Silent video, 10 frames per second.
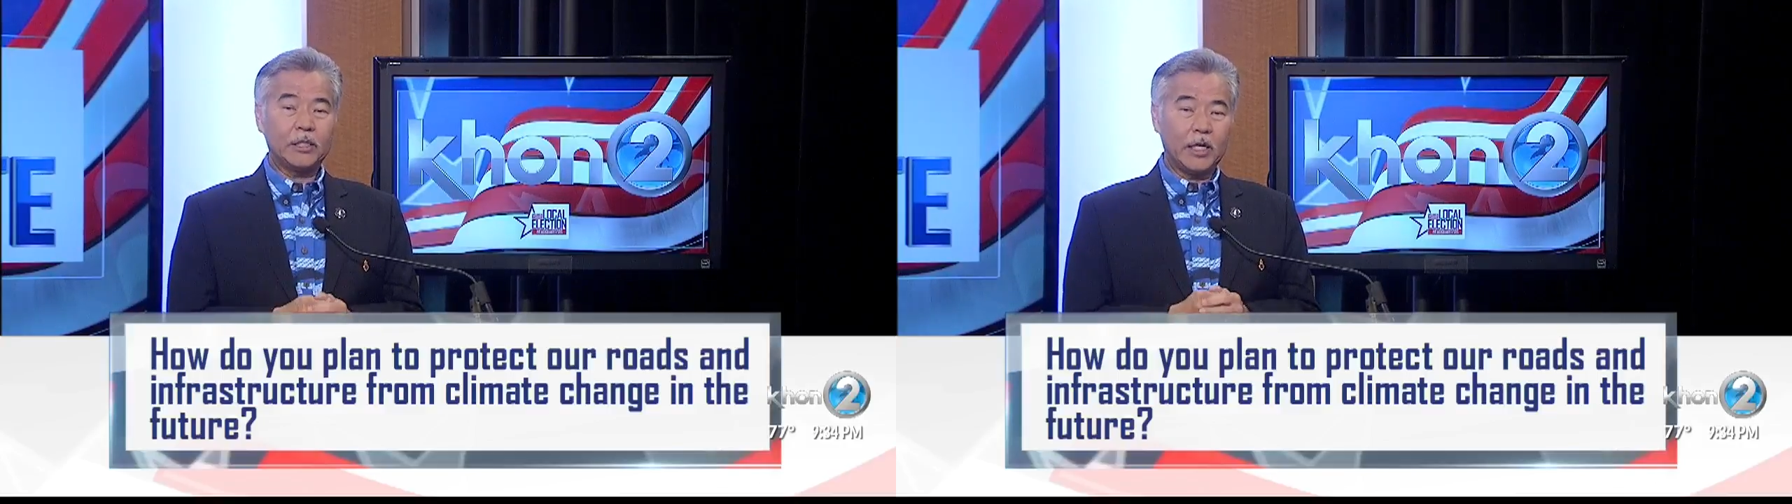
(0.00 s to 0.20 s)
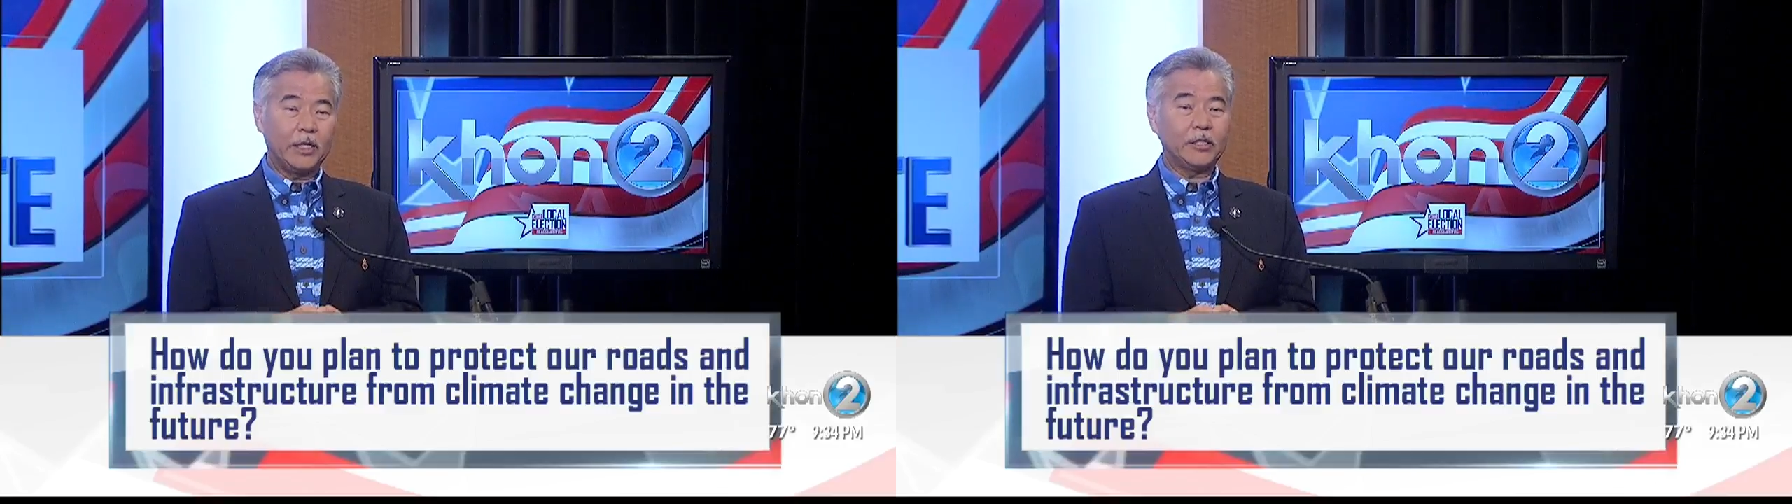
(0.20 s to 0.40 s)

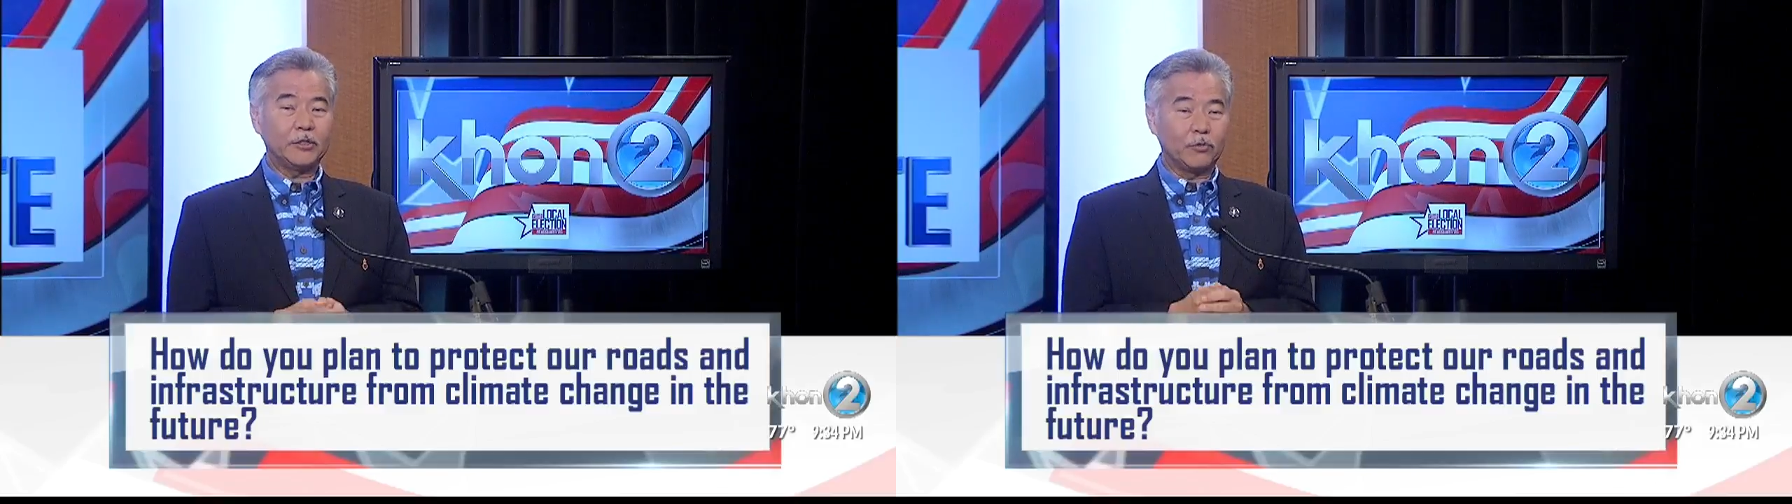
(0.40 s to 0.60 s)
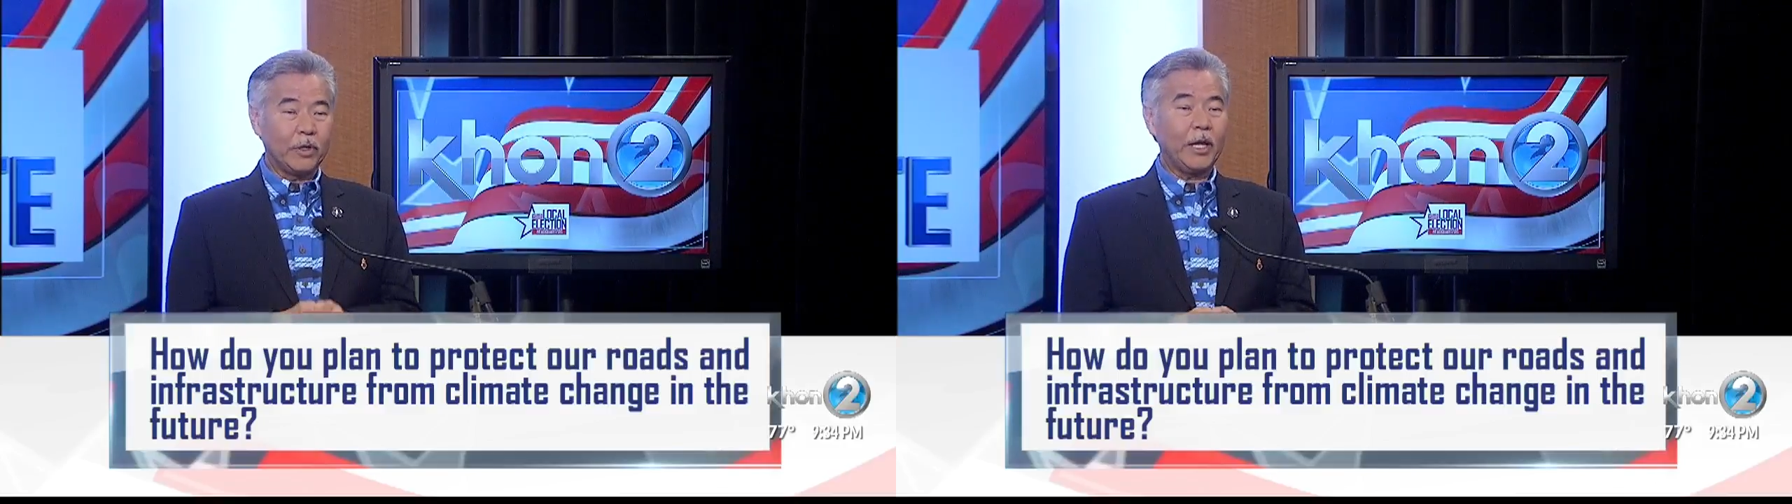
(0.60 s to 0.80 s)

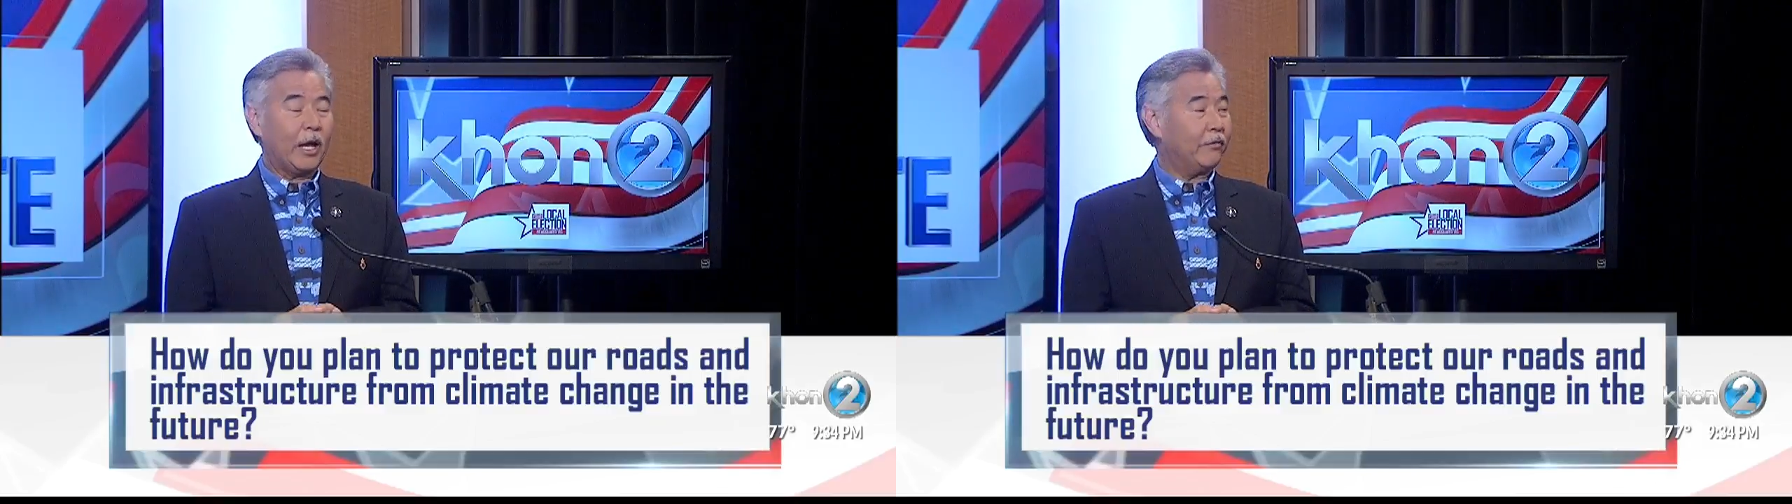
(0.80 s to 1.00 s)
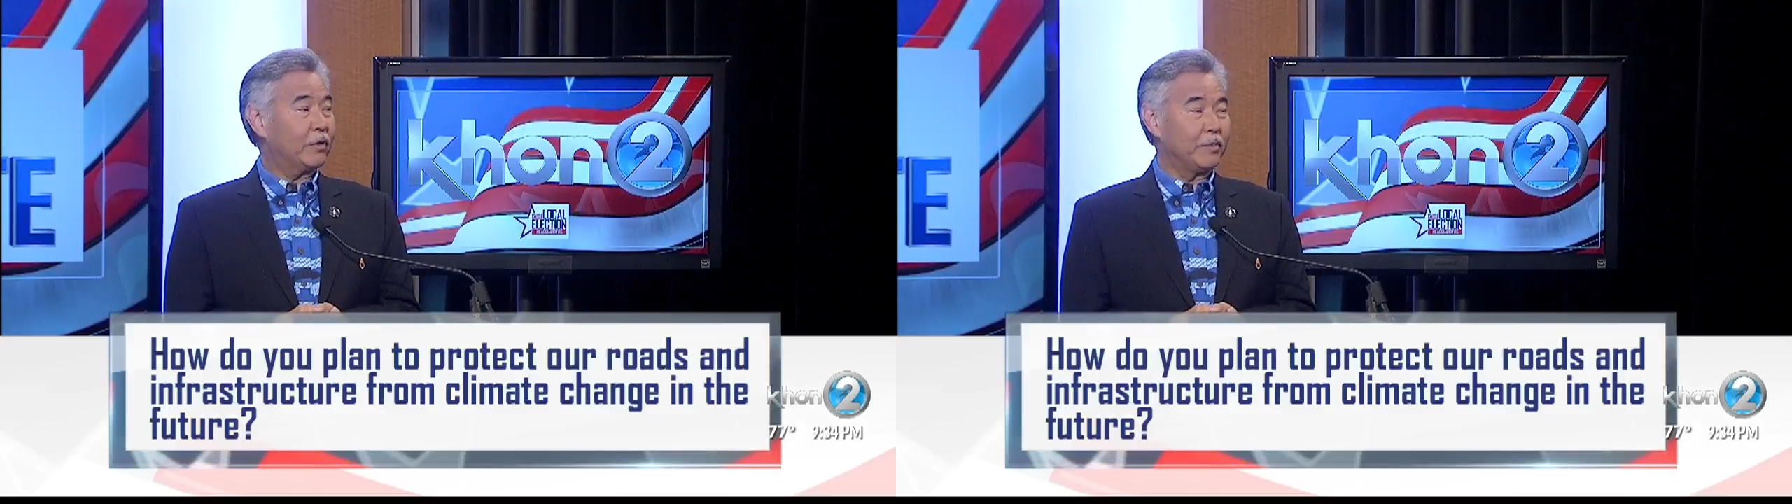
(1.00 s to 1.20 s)
changes we
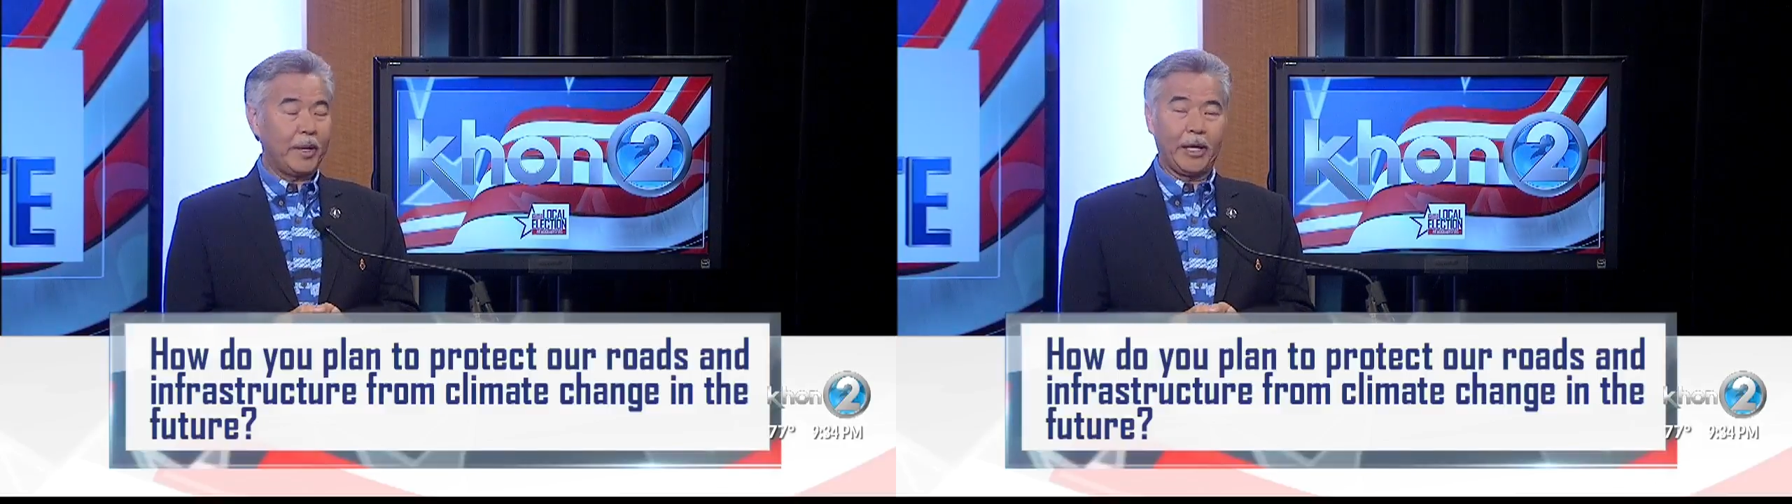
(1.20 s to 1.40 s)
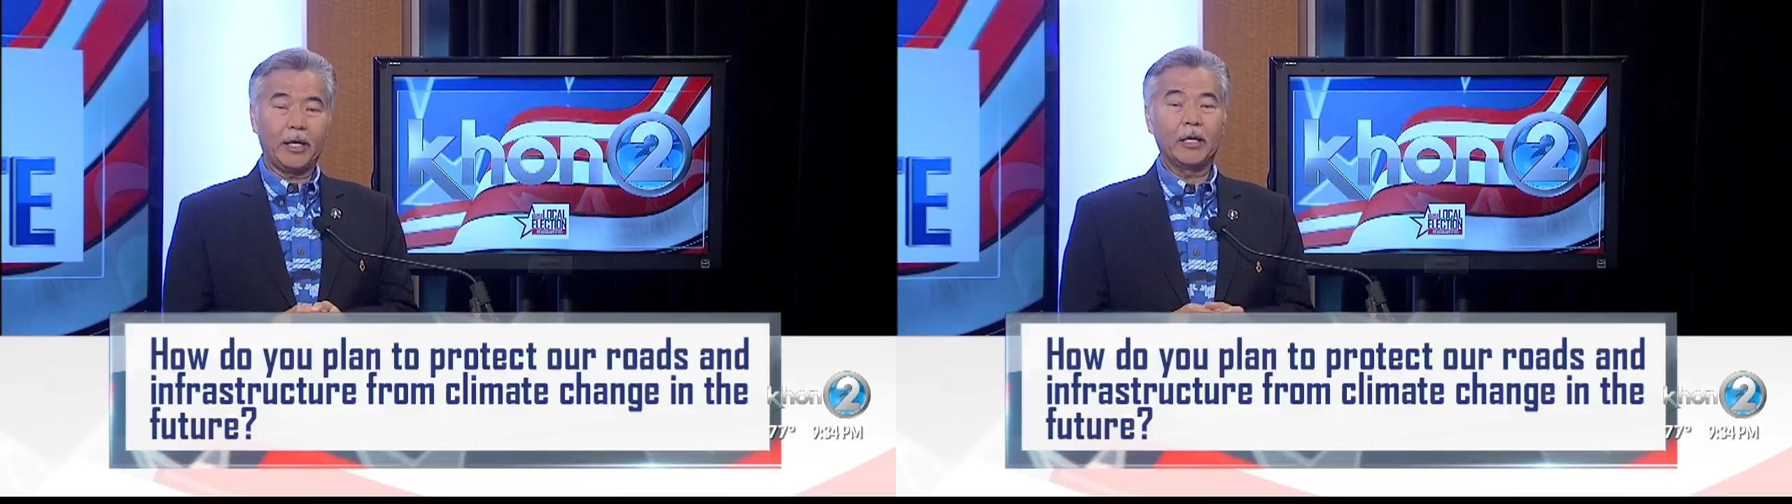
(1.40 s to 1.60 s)
have to
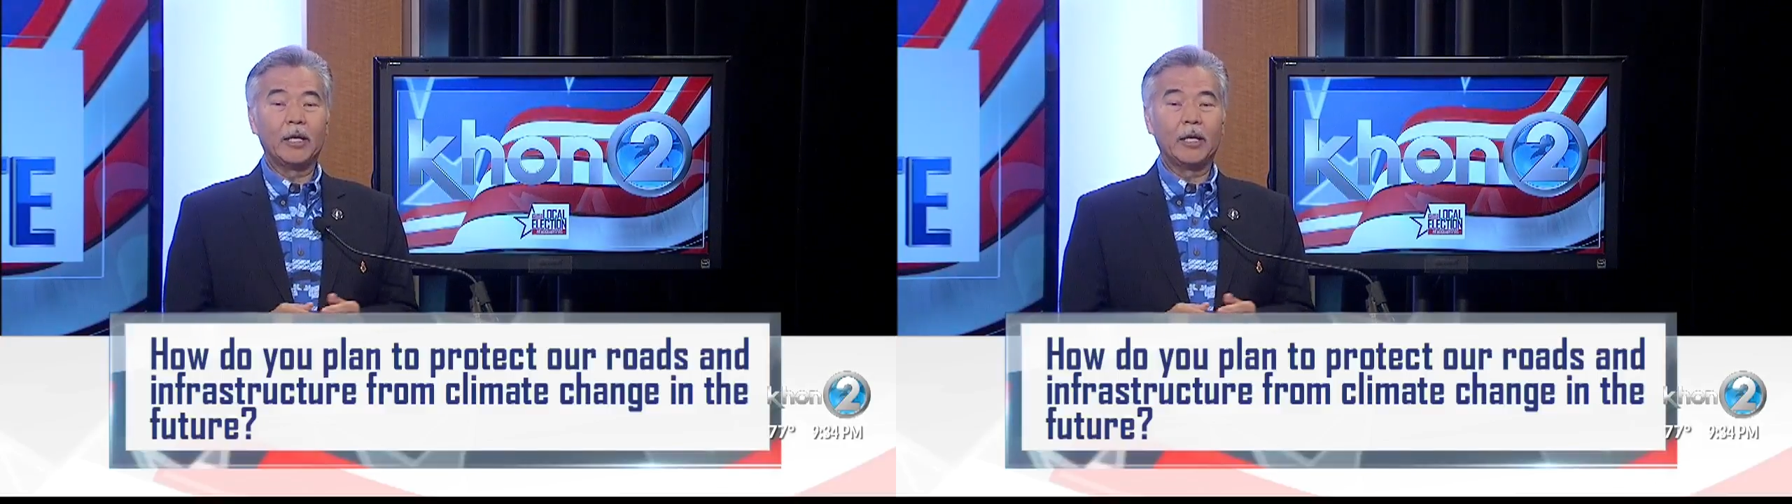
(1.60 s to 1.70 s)
make